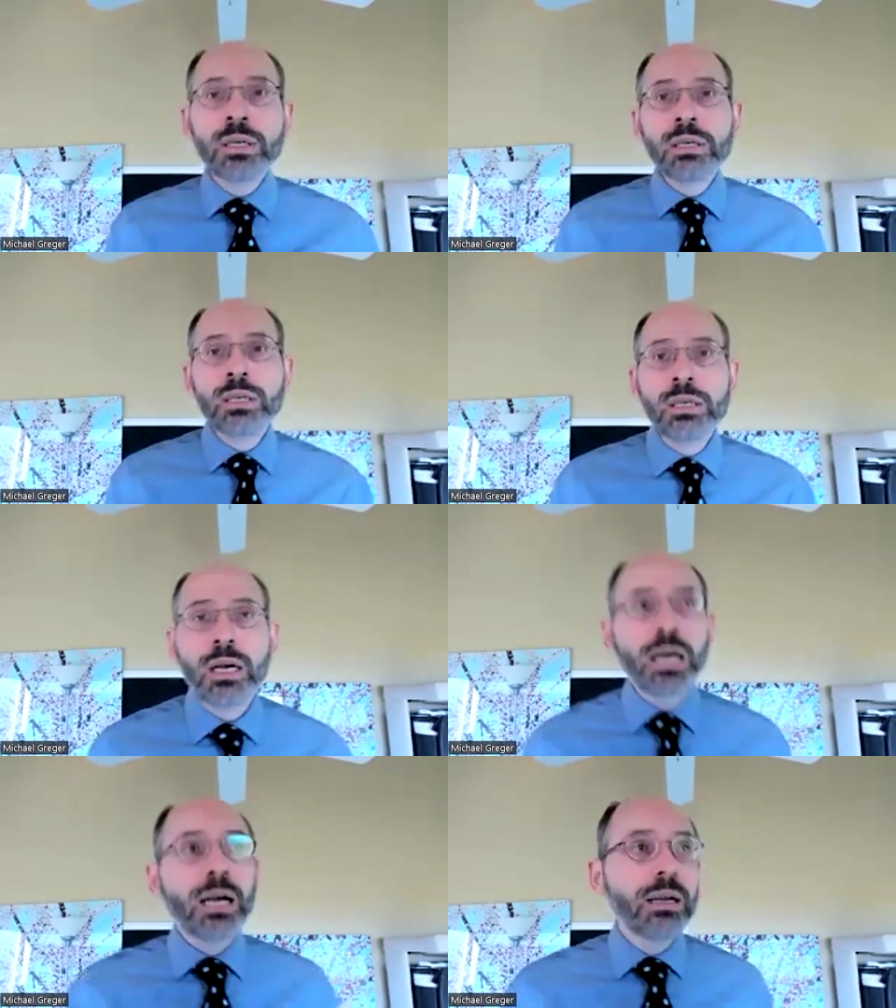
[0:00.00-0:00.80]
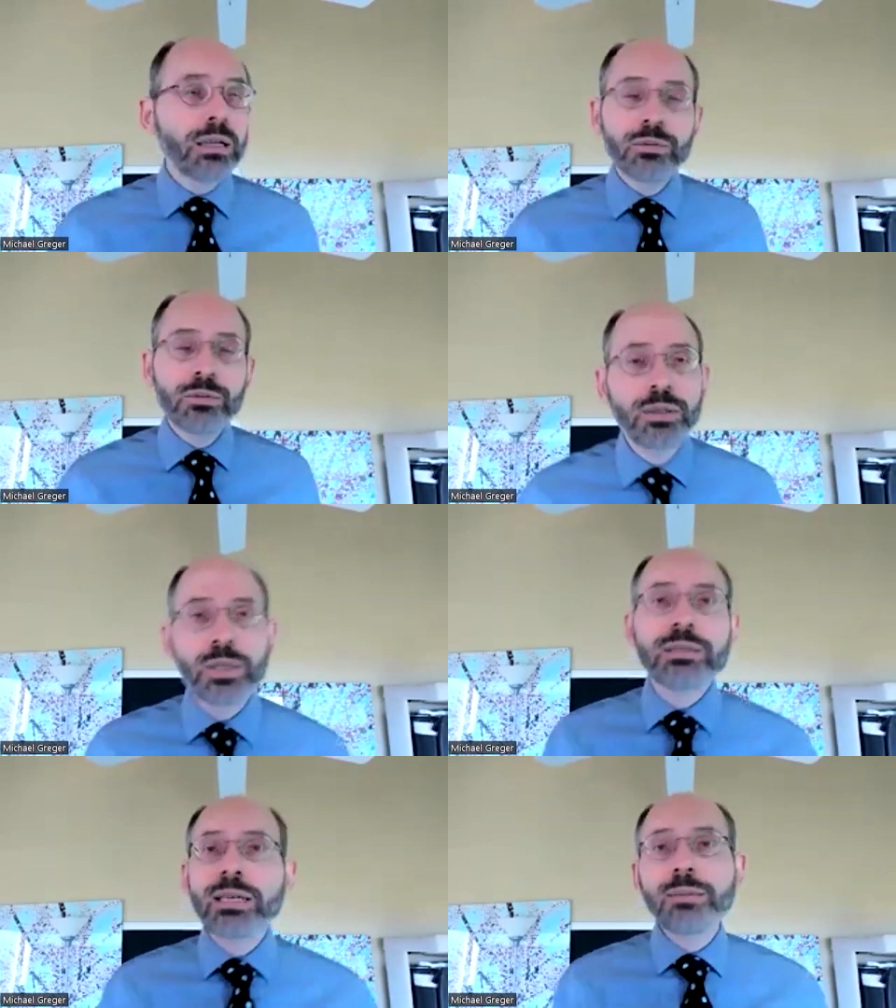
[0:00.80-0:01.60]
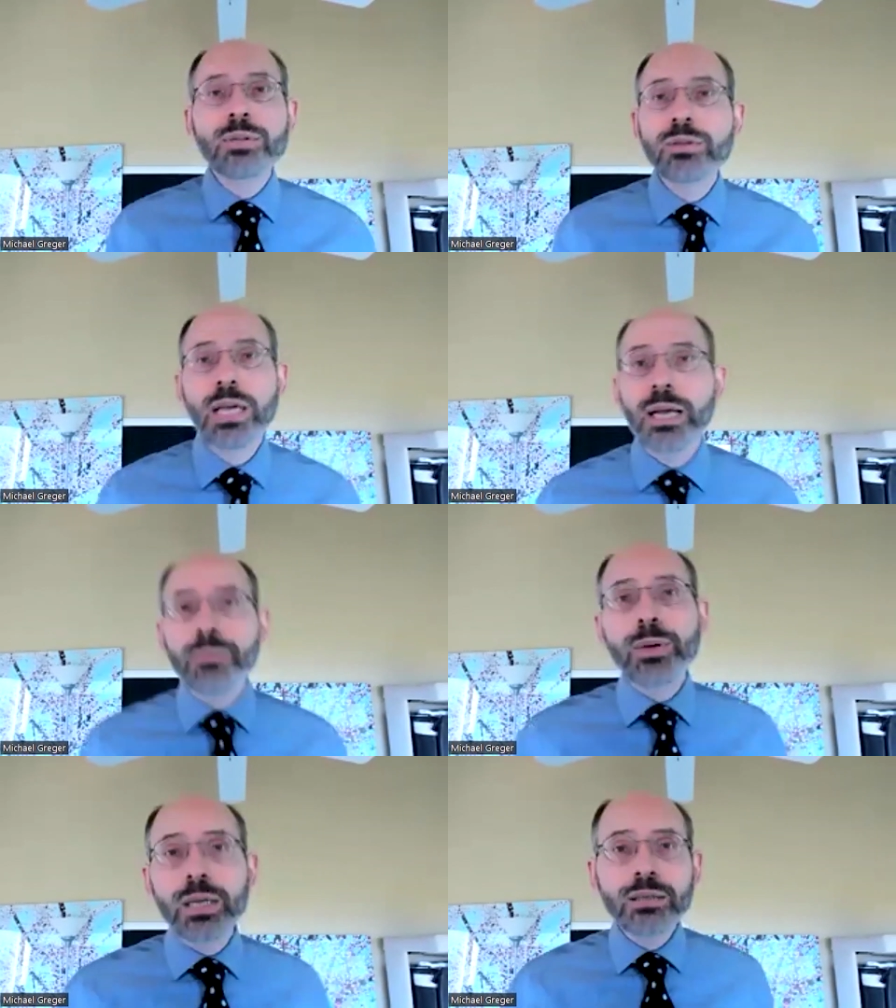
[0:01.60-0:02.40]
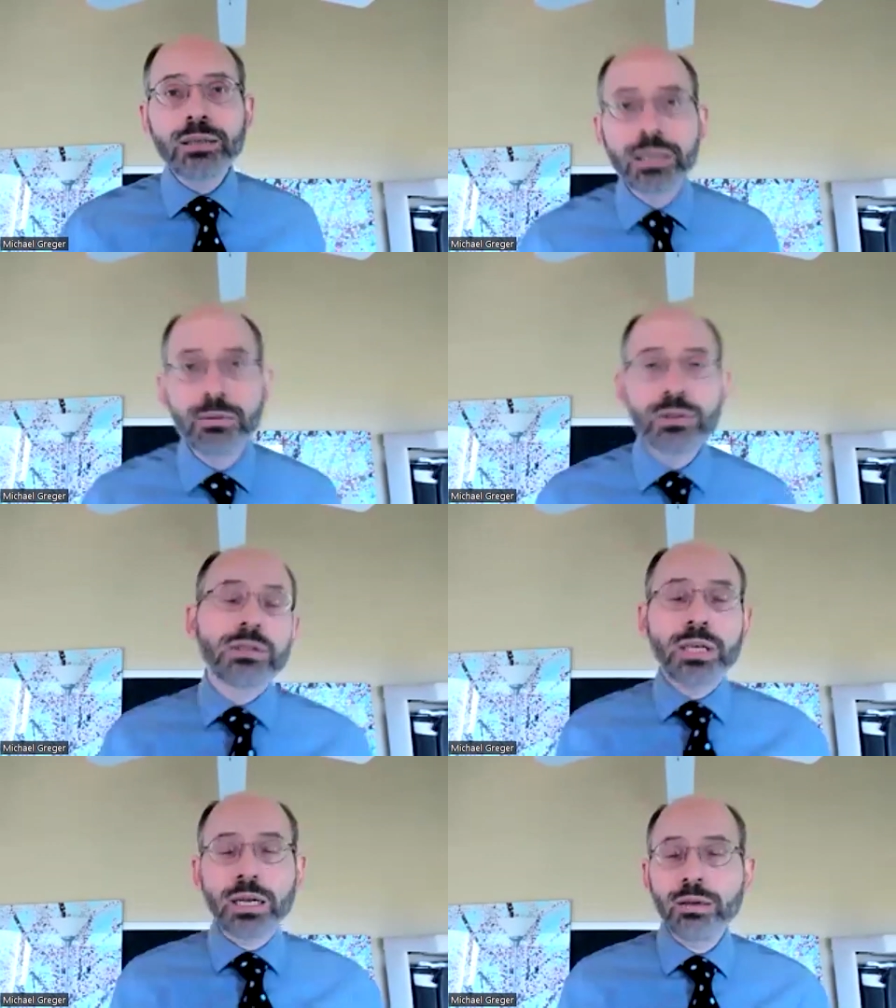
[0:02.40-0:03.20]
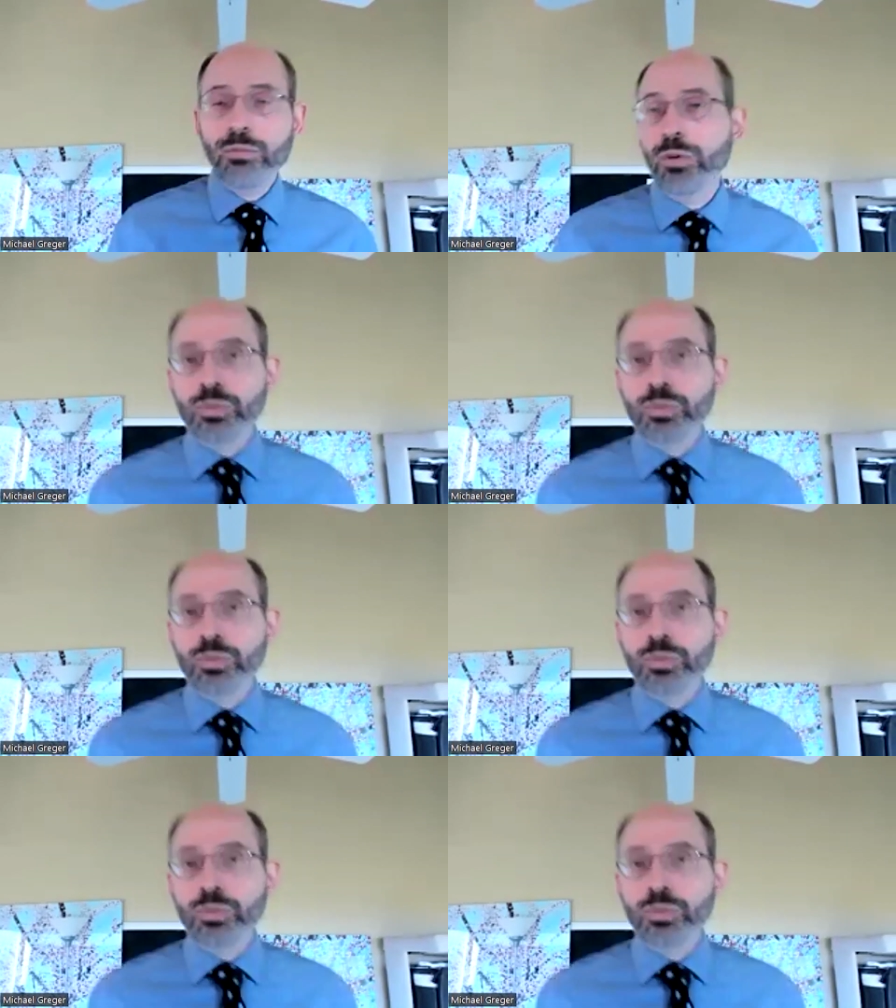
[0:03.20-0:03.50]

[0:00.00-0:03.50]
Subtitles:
something like type 2 diabetes, and they were just getting worse,